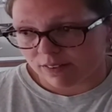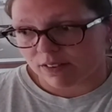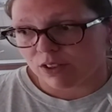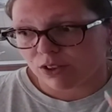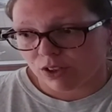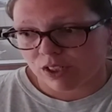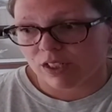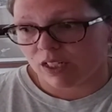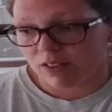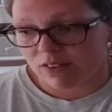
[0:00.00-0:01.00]
you're going to
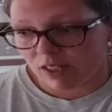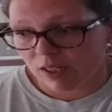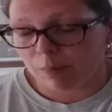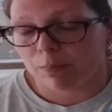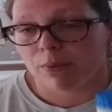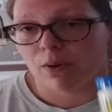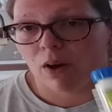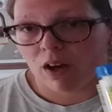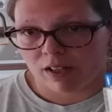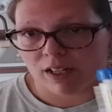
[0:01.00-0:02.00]
need to keep
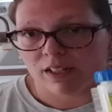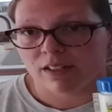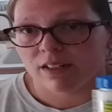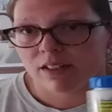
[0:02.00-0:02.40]
on it,